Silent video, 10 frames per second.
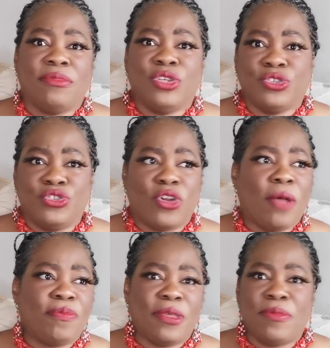you
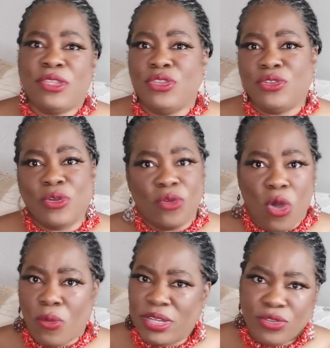drop them and you don't
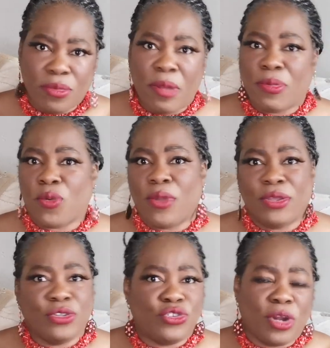always remember
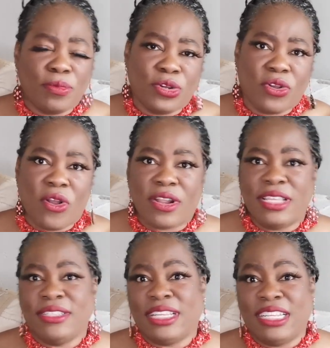where you dropped your car
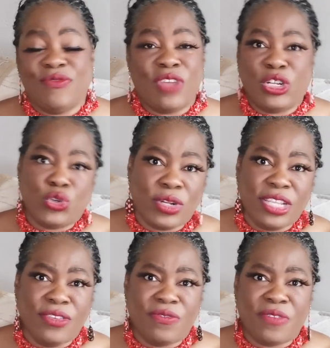keys and
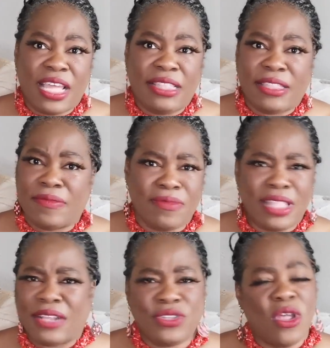eventually you find them.
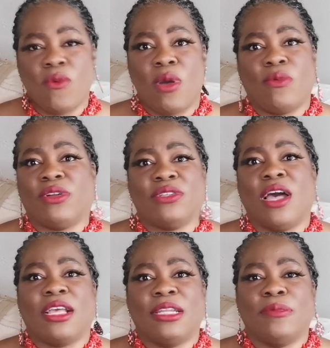That's not what we're
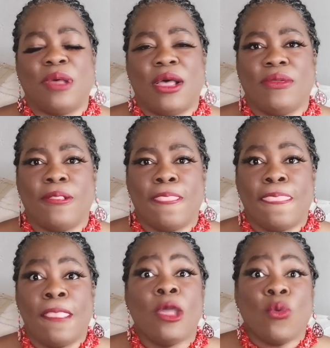talking about.
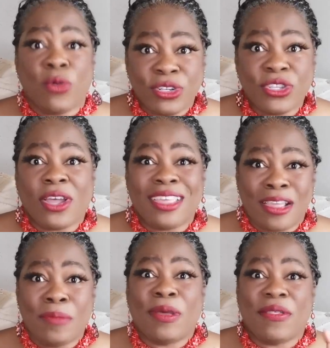We're
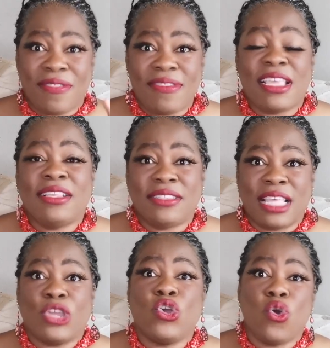talking about things
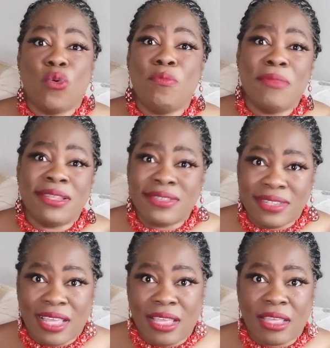that go
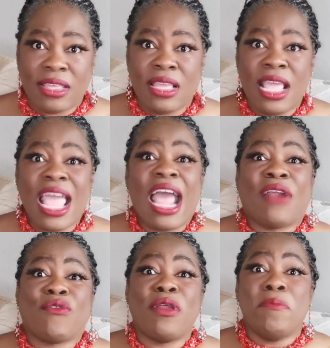missing
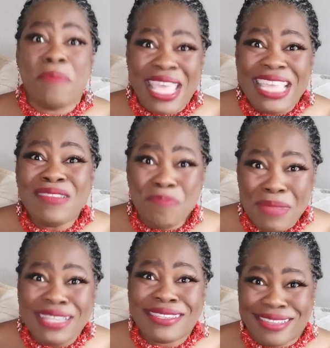and remain
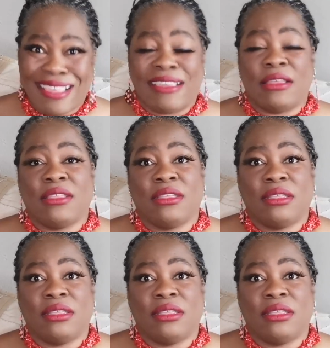missing.